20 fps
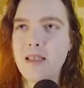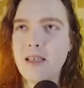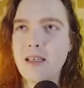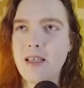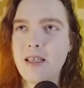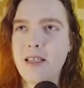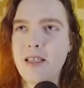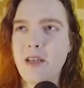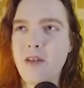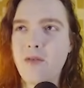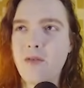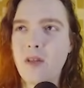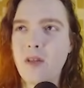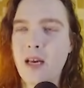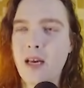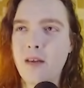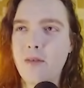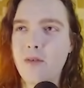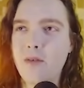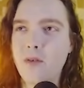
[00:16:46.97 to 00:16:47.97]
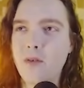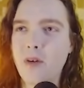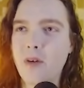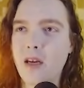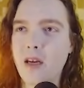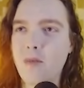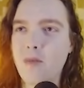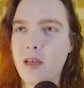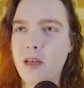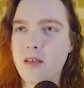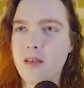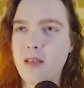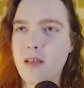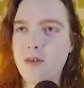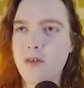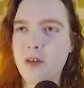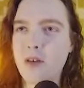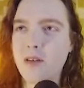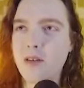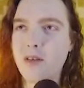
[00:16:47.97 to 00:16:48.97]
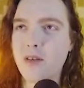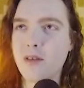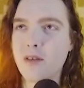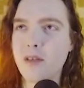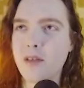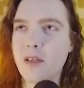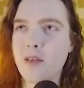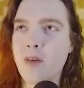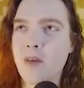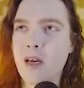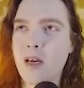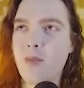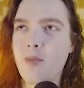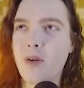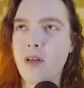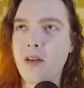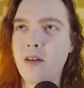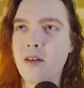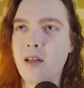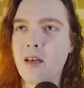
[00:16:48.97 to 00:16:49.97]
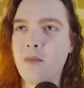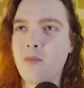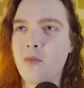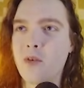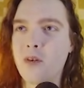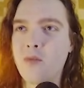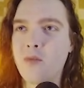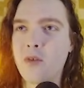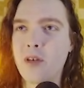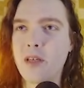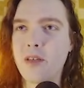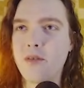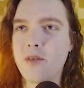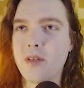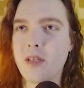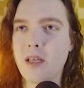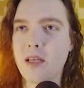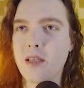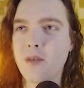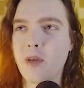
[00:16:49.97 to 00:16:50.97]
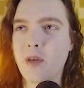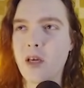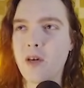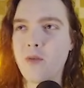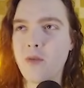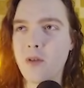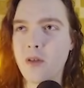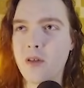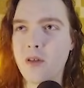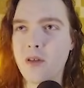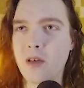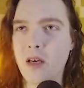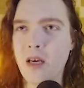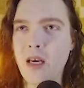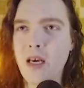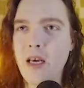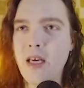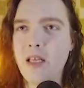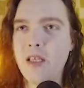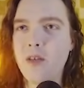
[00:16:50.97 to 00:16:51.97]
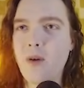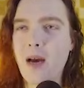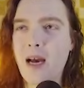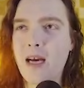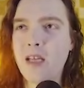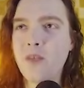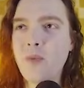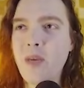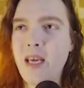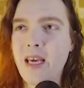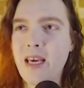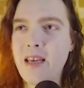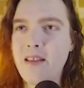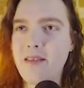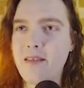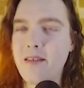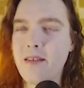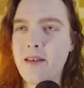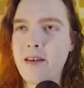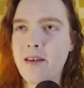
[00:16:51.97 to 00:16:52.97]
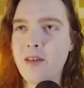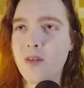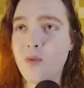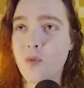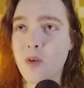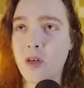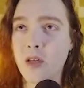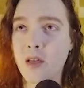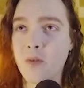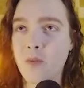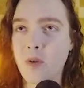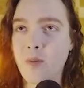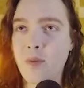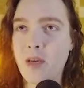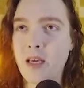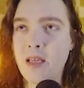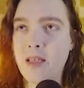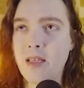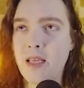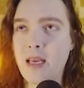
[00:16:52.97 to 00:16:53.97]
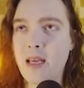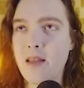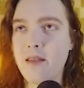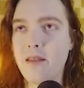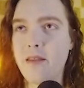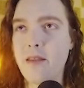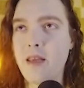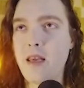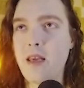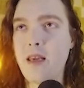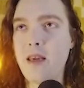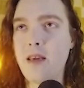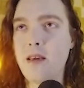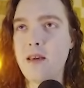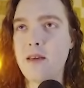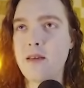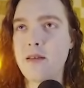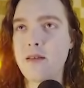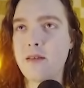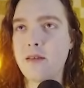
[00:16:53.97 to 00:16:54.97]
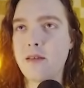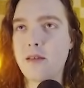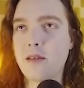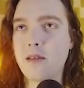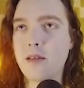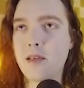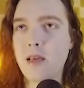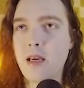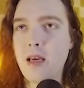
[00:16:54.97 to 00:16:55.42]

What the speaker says: continue flying through here, because these structures, in my opinion, get more and more interesting as we go along. So as we hit this one, we begin to get these